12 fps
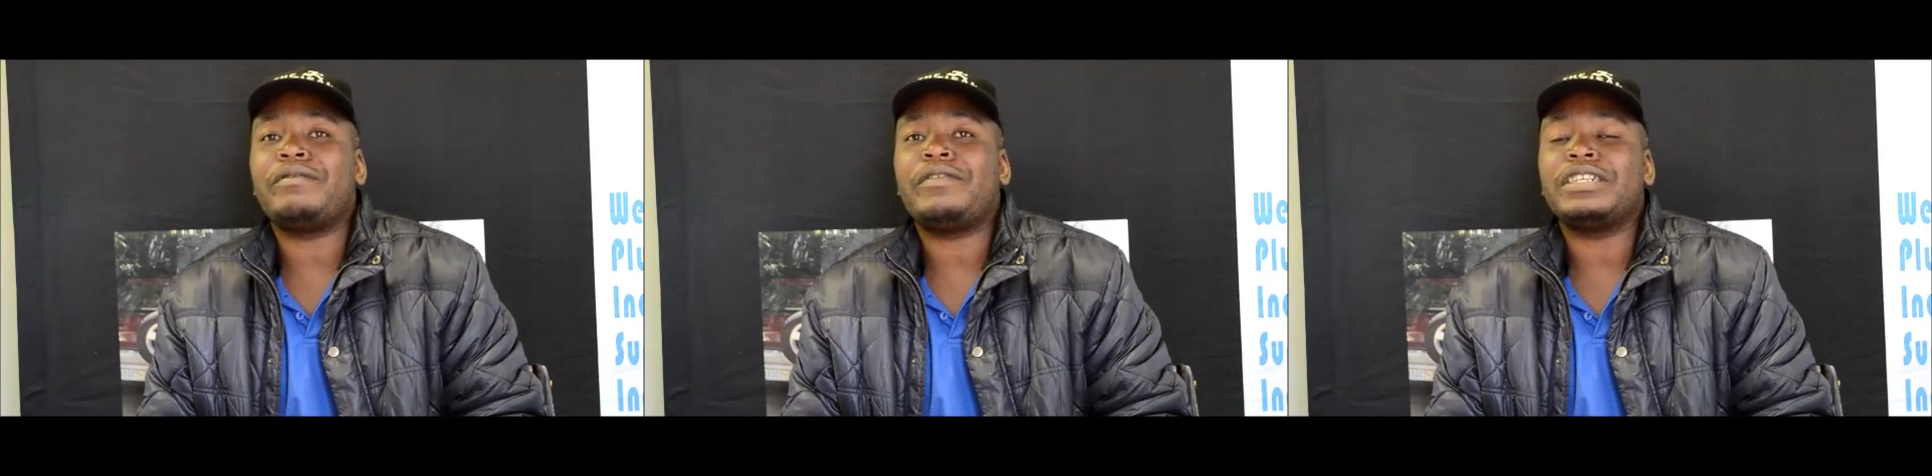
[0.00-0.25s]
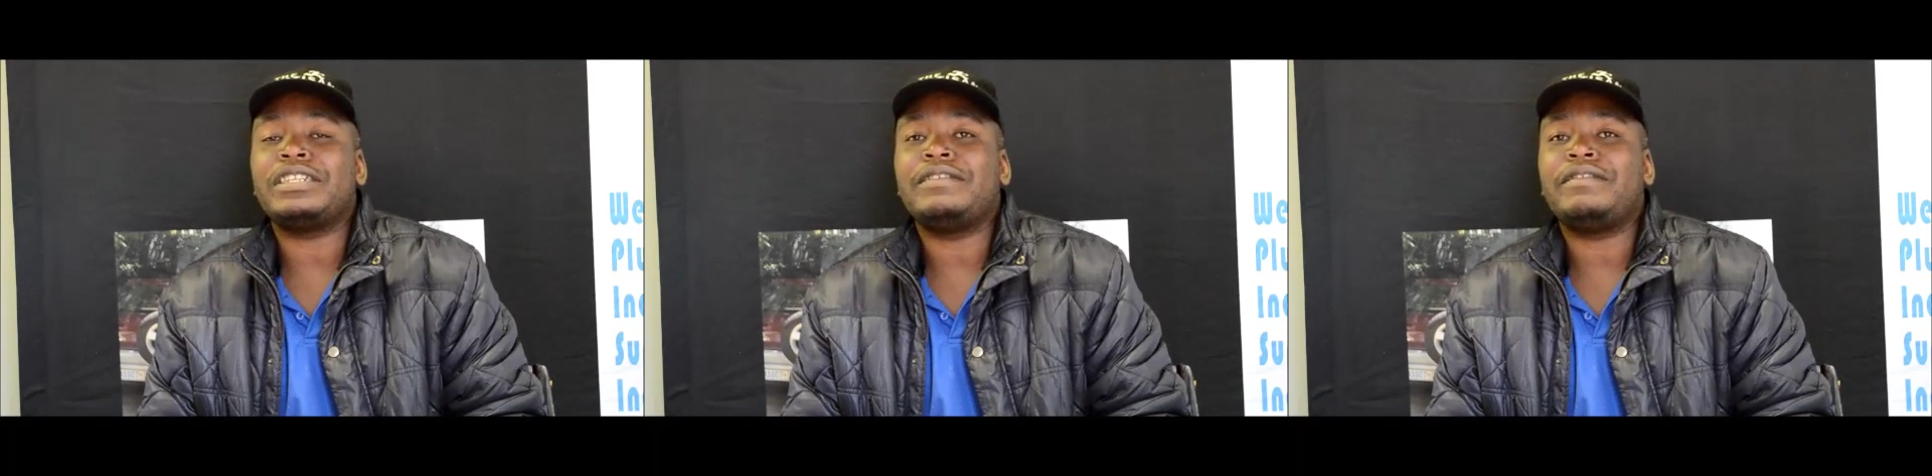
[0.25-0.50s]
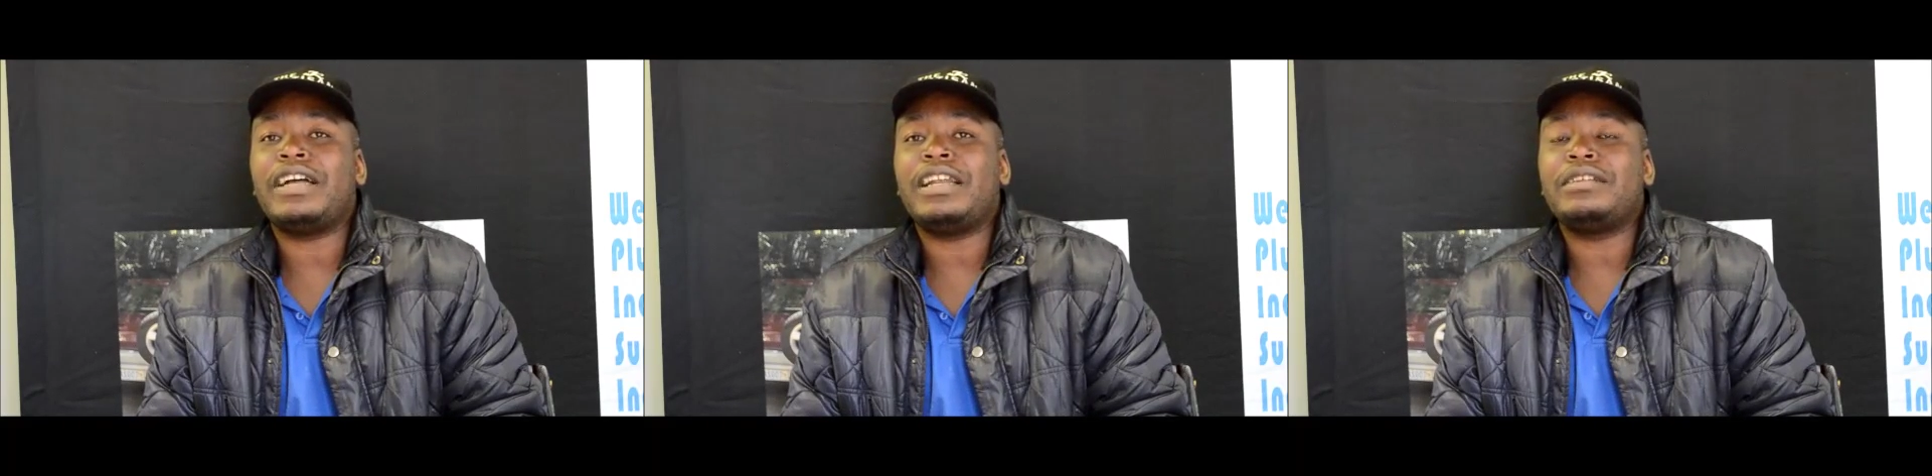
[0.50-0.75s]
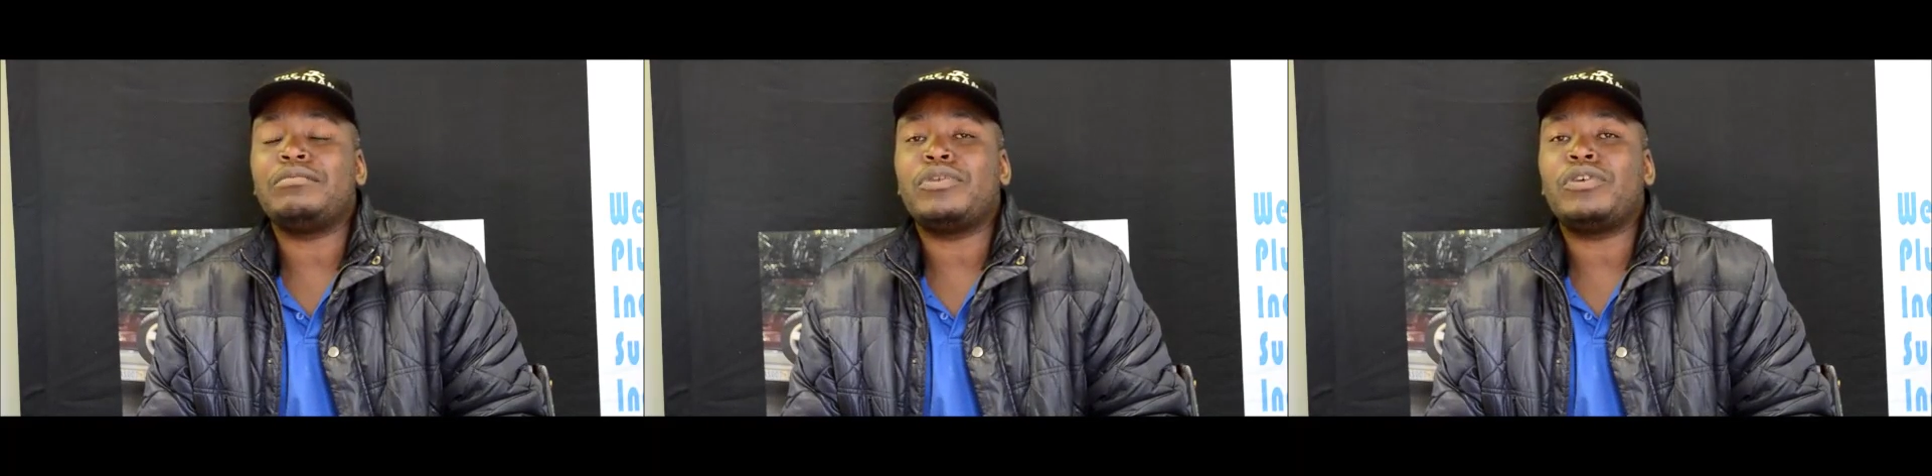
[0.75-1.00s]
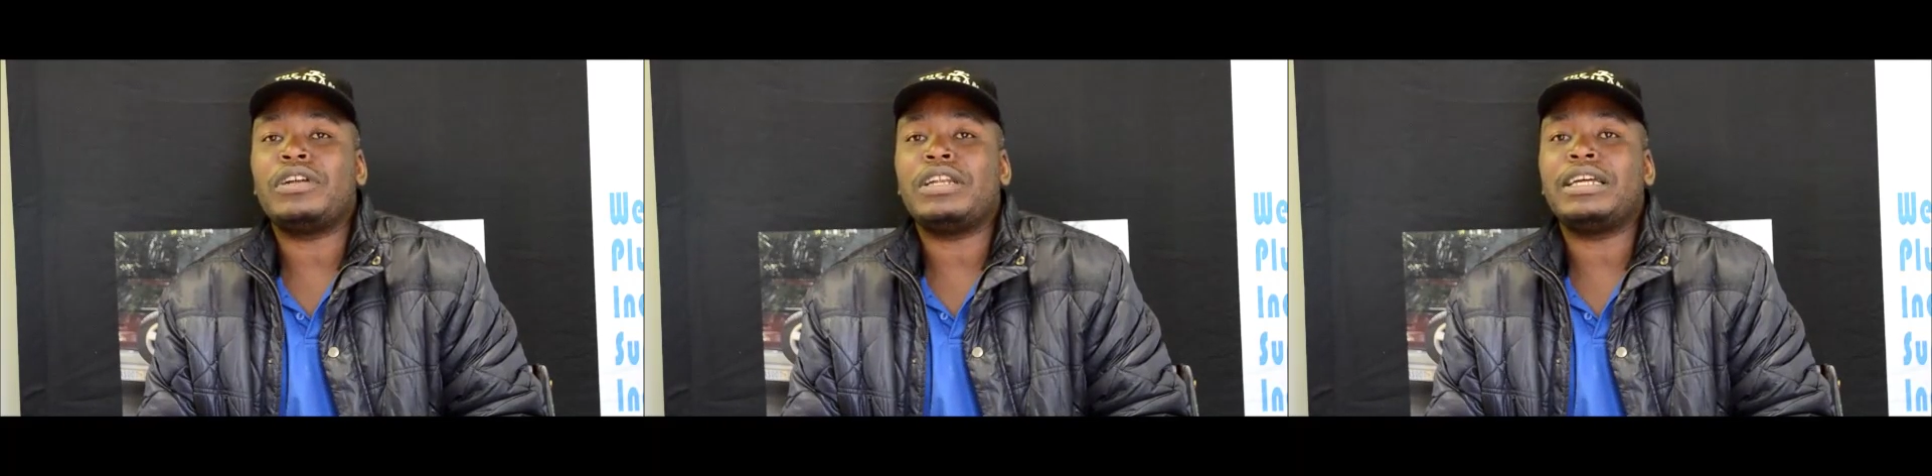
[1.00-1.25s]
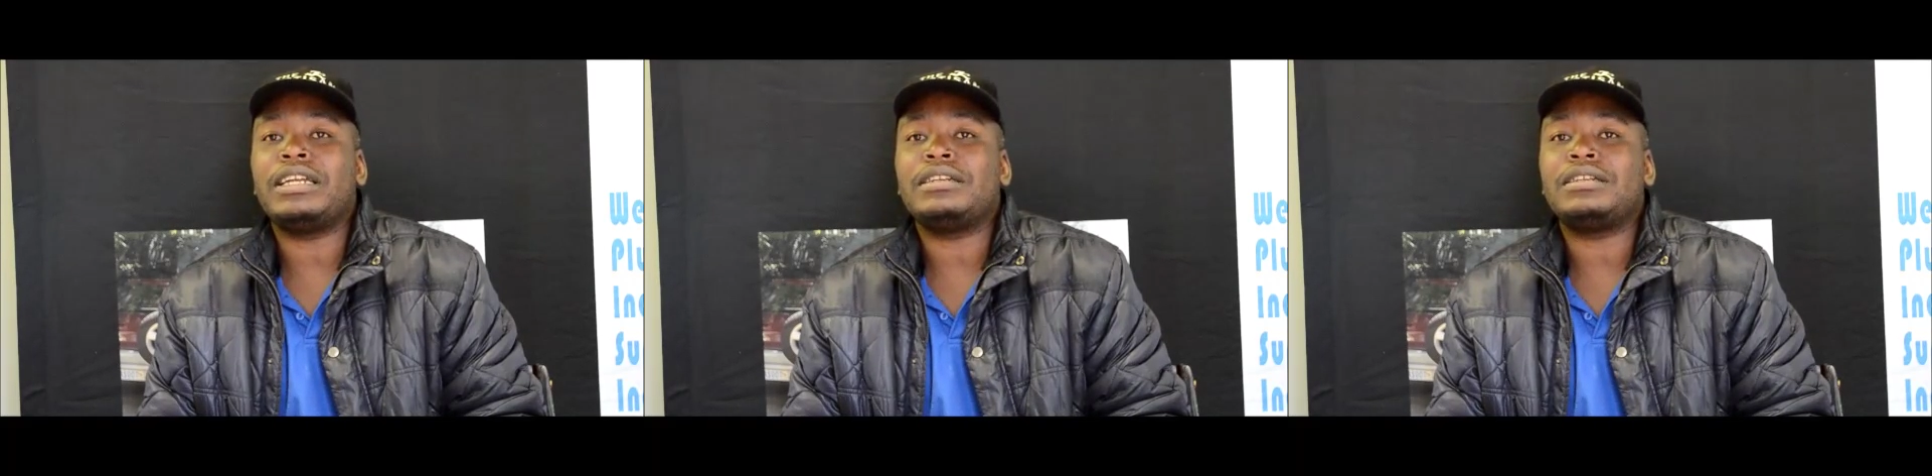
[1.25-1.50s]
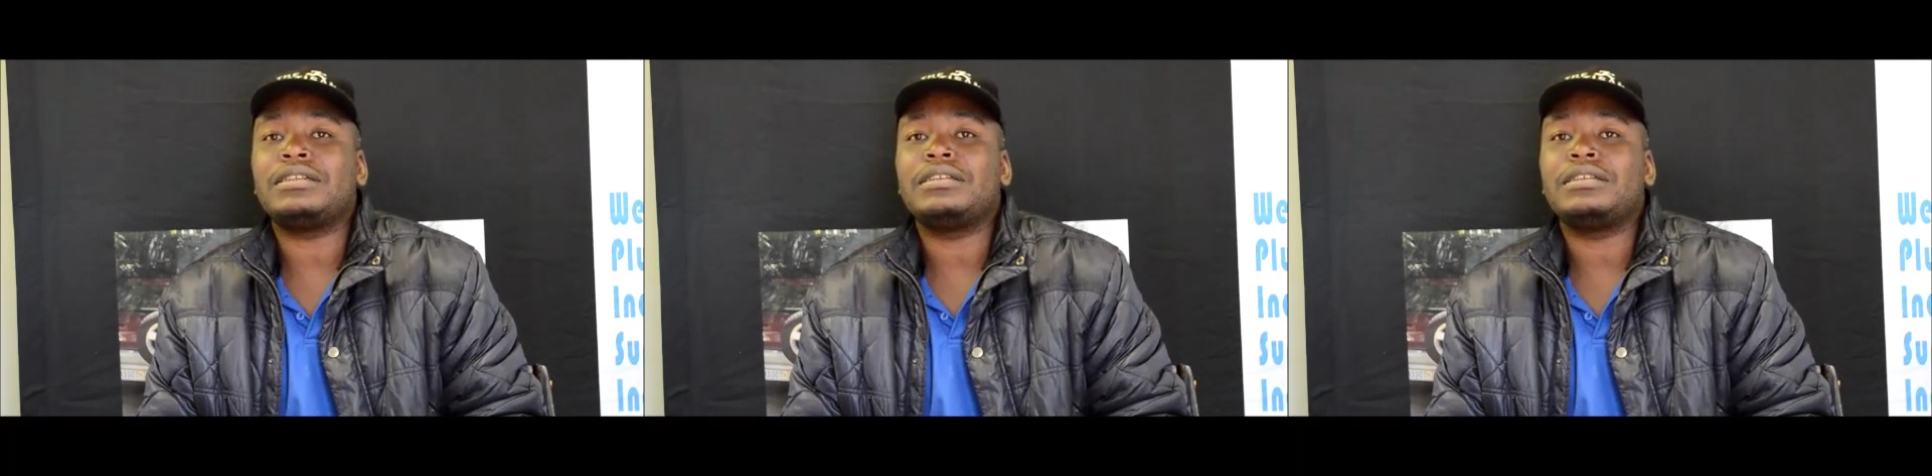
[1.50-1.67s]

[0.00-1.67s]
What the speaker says: Festival in Poland.